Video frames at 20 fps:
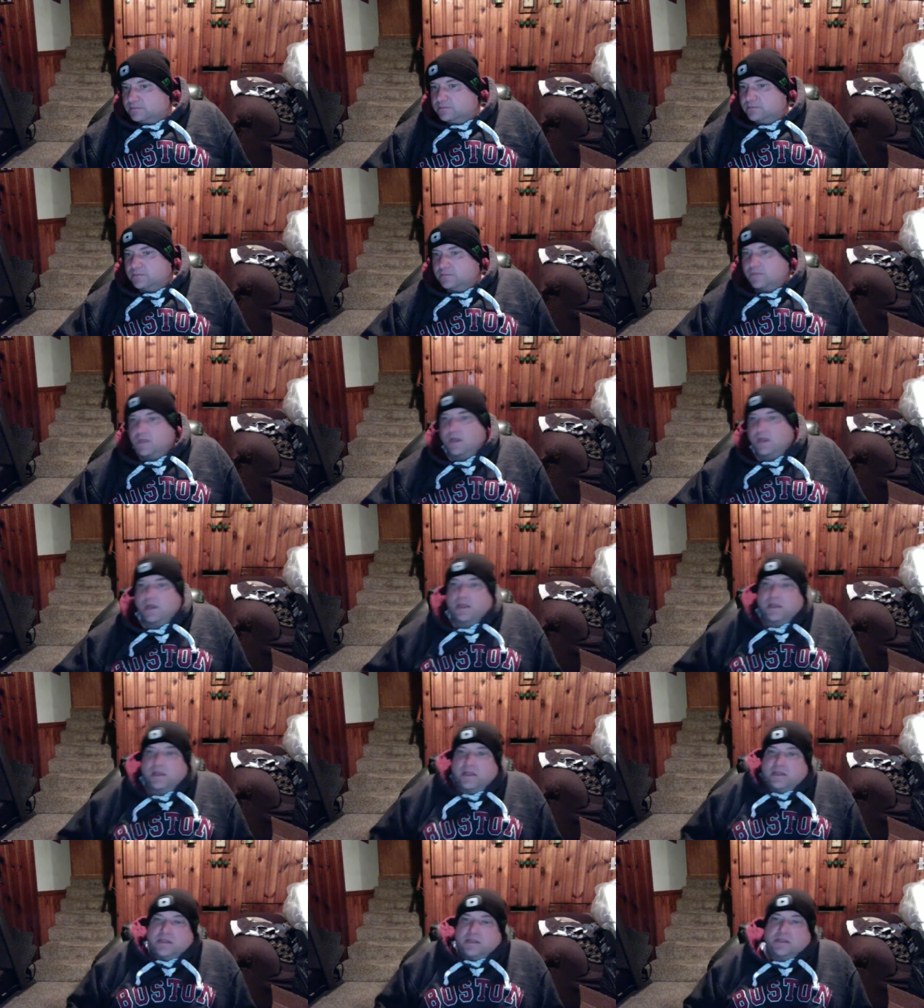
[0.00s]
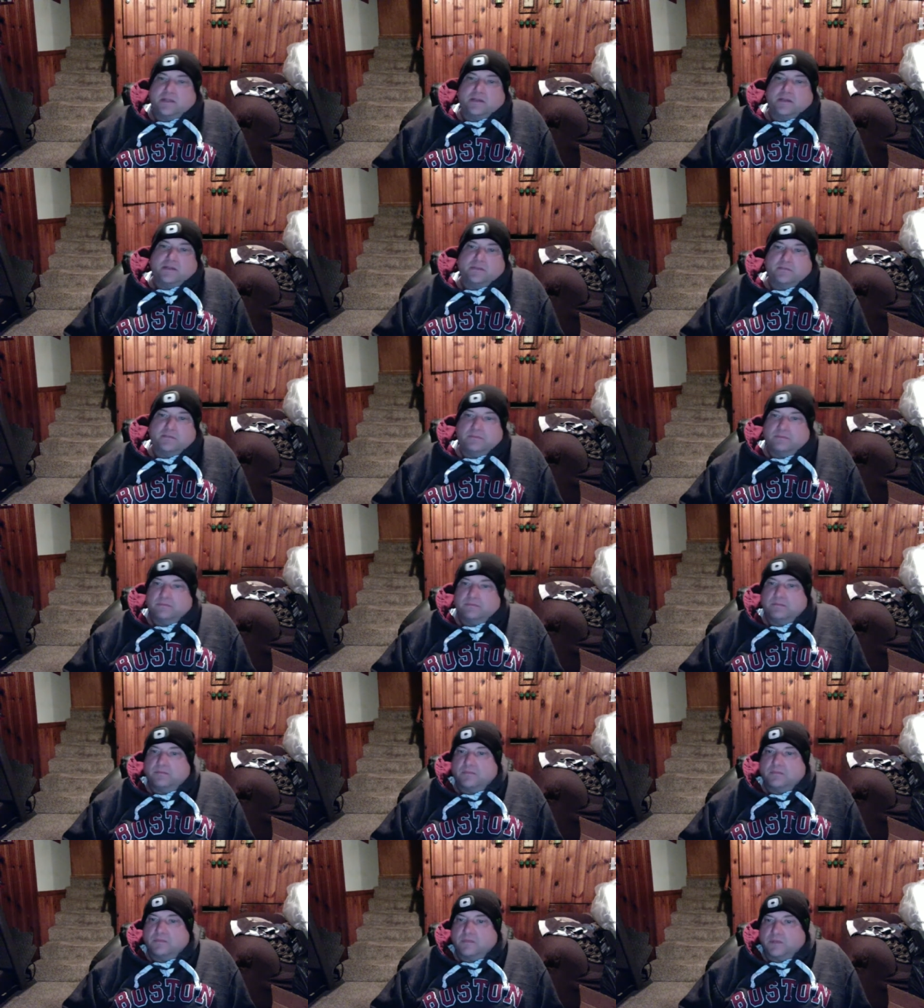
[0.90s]
Yeah, that's
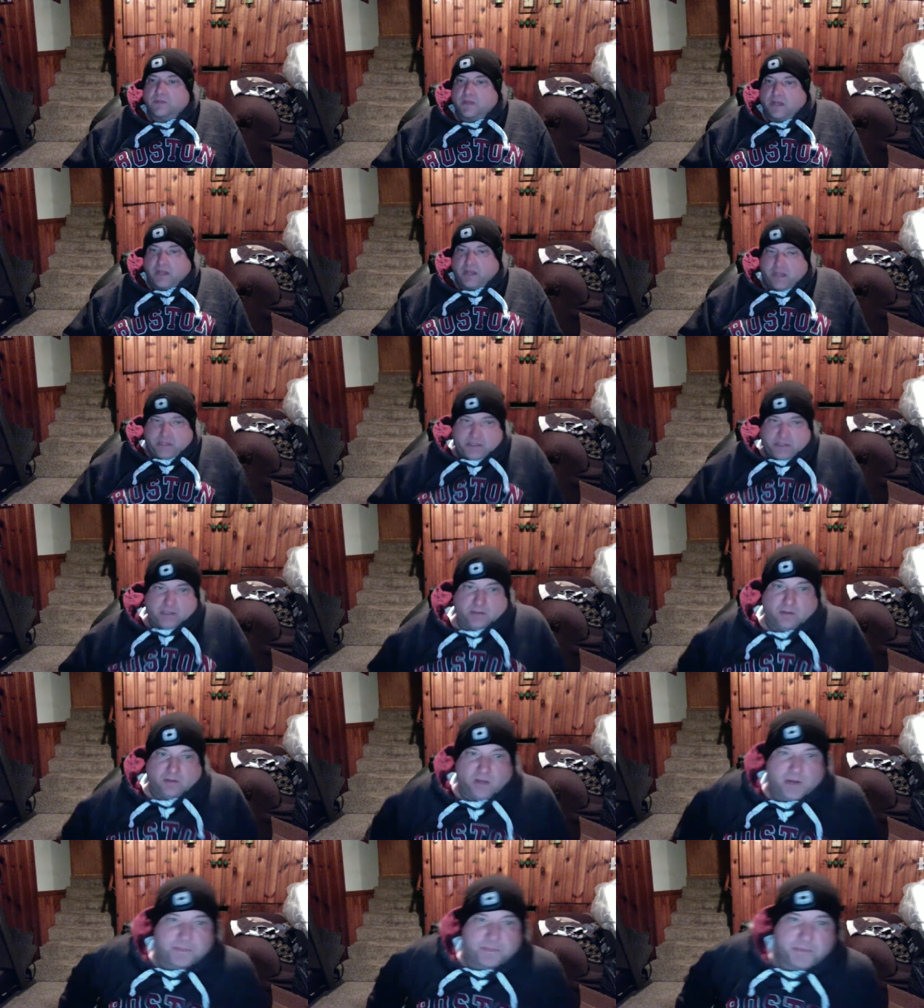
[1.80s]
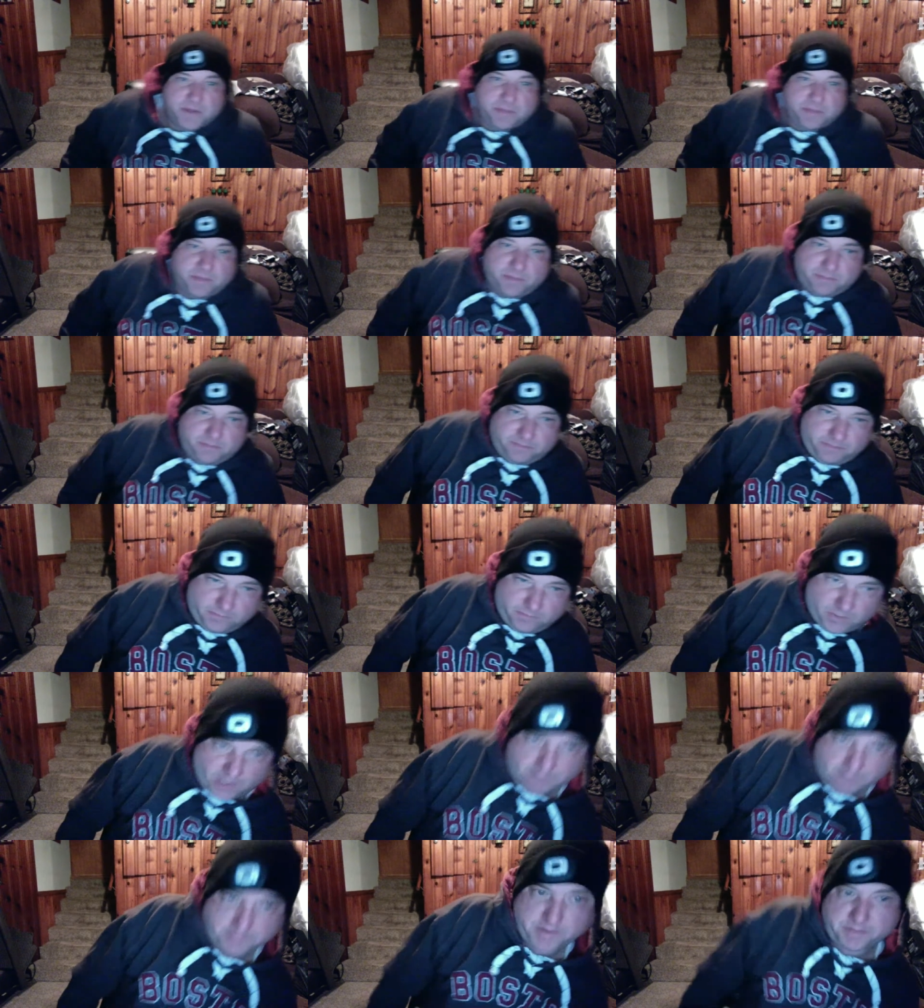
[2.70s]
like I said. A lot of people
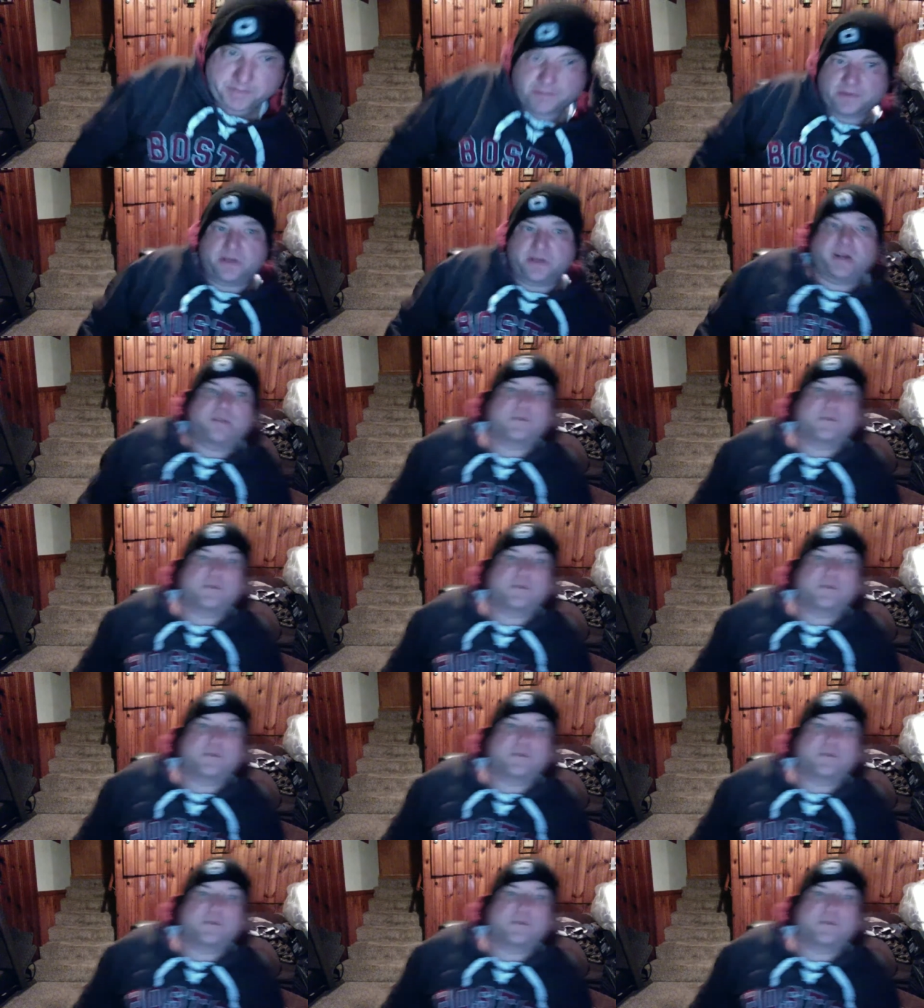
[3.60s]
that I've